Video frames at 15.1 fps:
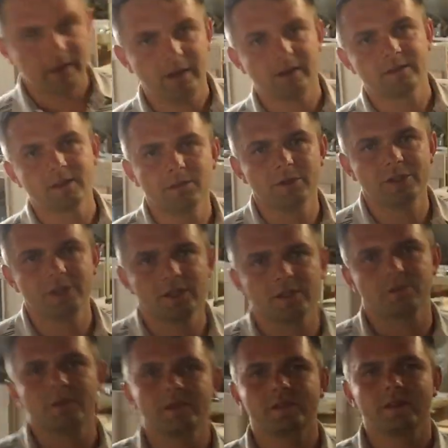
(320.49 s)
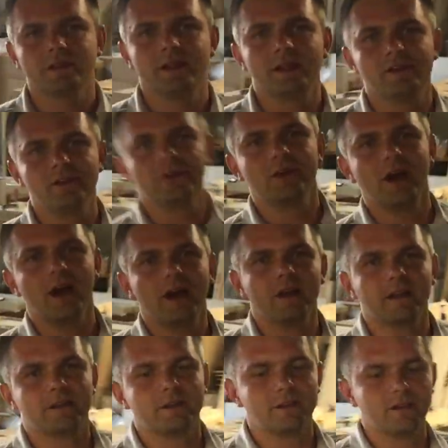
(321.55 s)
and some adjustments, and then you got
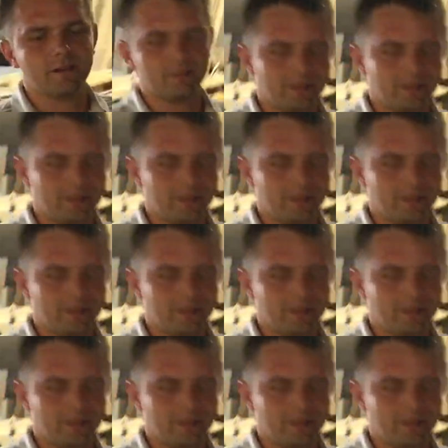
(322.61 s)
it, you know.